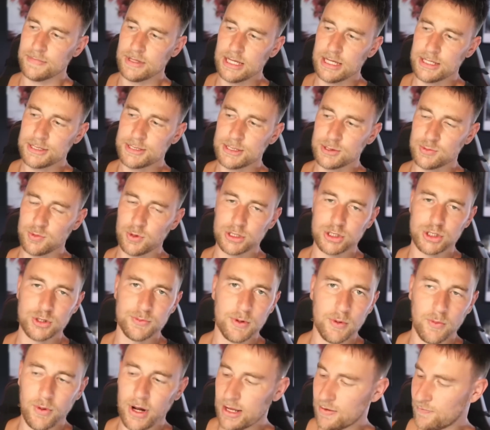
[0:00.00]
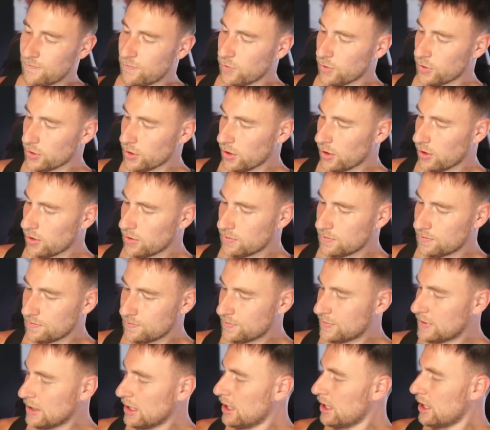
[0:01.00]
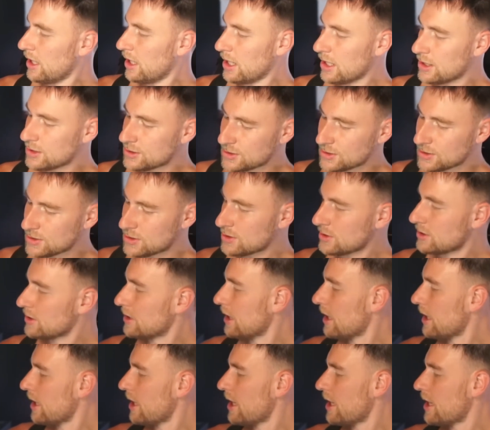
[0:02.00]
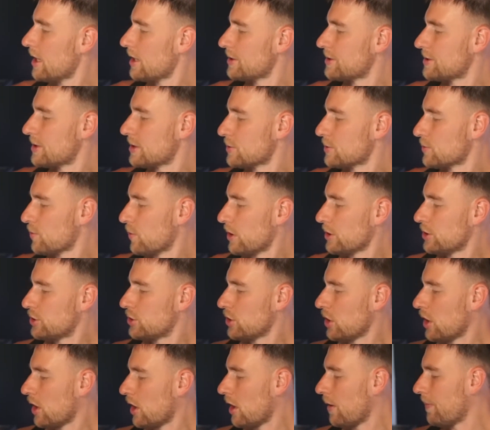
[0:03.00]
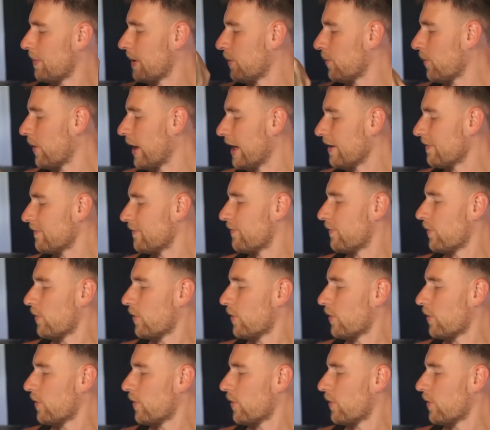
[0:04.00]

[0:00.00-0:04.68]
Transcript: This is what you've been waiting for, y'all. This is what y'all been waiting for.